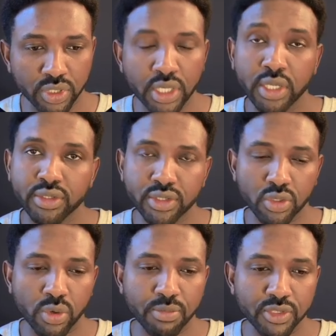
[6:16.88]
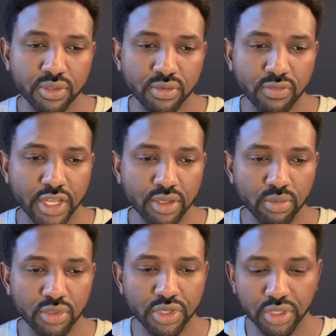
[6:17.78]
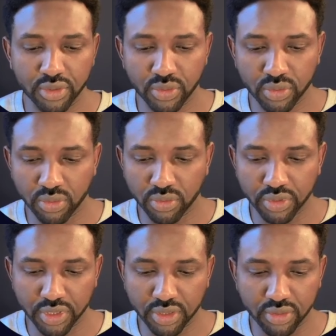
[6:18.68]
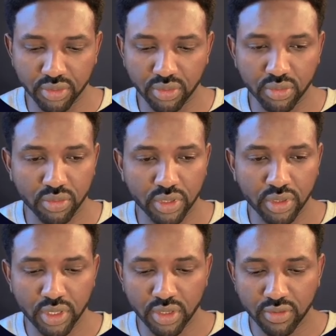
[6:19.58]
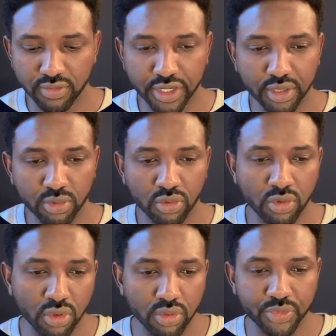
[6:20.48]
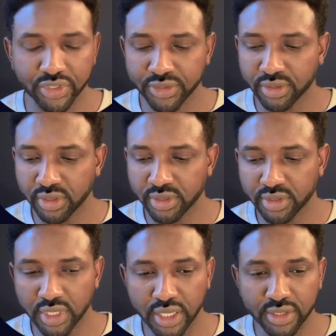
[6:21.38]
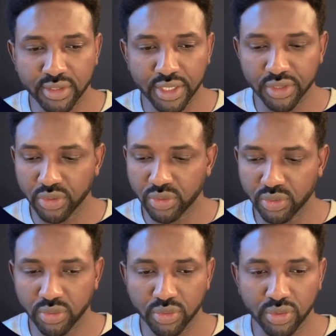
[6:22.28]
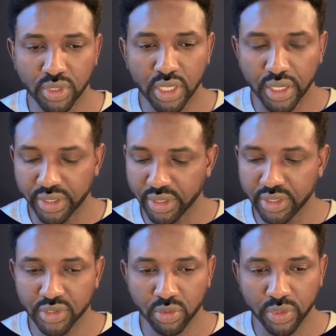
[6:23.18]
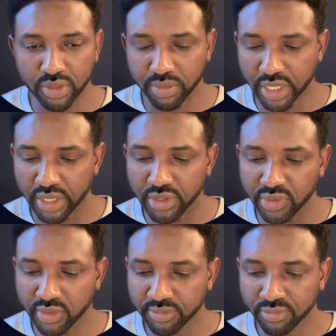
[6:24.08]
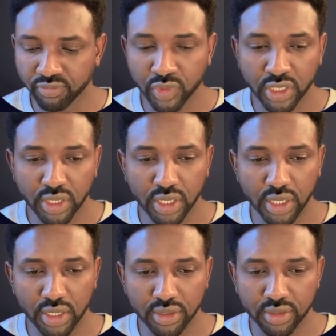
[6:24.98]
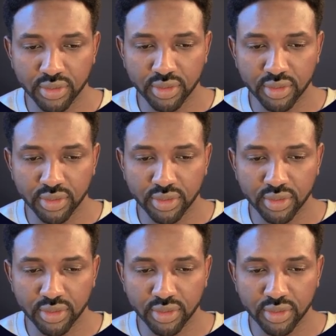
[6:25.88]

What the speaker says: is a weapons variable here, so create a new variable called monsters, assign it to array square bracket, and just